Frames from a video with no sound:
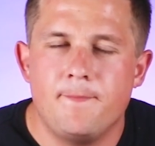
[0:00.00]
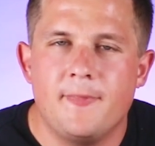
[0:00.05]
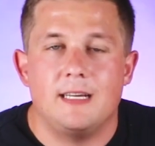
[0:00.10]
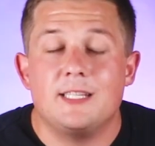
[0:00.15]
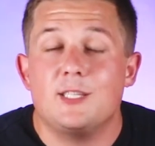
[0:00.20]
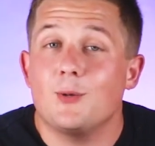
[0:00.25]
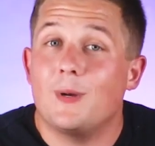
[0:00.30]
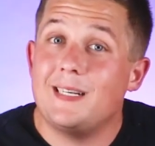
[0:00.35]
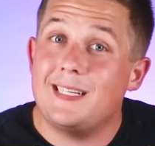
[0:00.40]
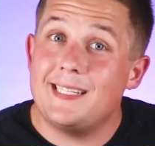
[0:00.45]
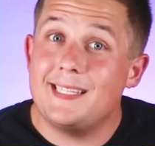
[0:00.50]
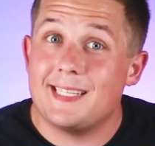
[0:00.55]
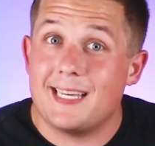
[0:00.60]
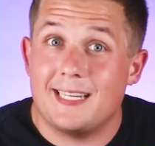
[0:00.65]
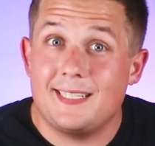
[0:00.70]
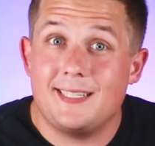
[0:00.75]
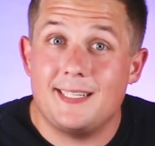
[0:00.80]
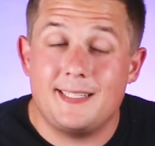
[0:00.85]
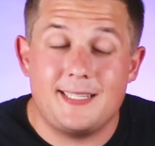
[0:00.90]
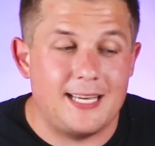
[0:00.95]
And so I
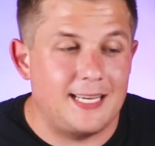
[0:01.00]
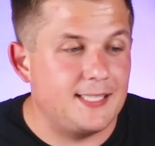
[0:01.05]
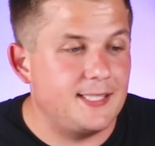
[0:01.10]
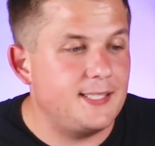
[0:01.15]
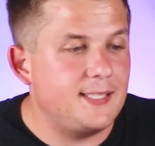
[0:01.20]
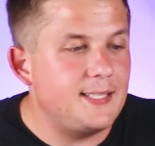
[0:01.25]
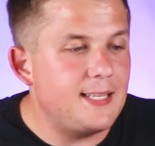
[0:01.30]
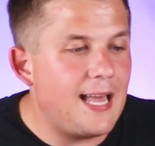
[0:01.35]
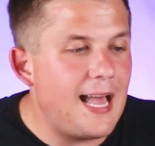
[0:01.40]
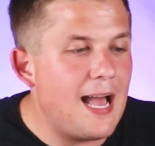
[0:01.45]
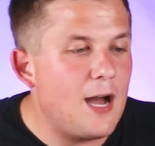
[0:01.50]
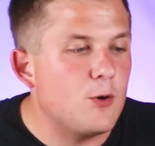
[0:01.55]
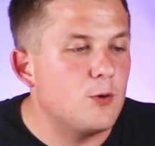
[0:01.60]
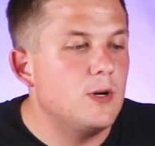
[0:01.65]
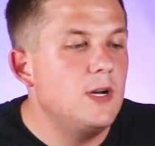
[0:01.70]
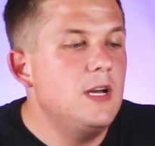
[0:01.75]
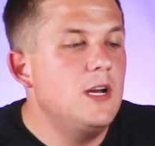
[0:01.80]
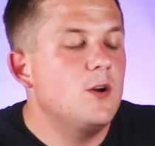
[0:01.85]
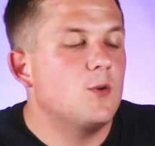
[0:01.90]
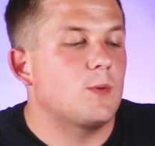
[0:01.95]
decided to test it
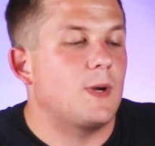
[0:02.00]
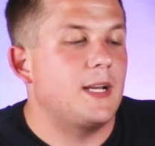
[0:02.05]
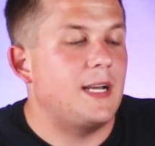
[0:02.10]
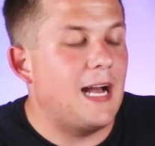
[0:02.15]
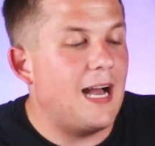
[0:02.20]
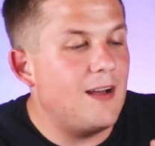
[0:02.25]
out, right?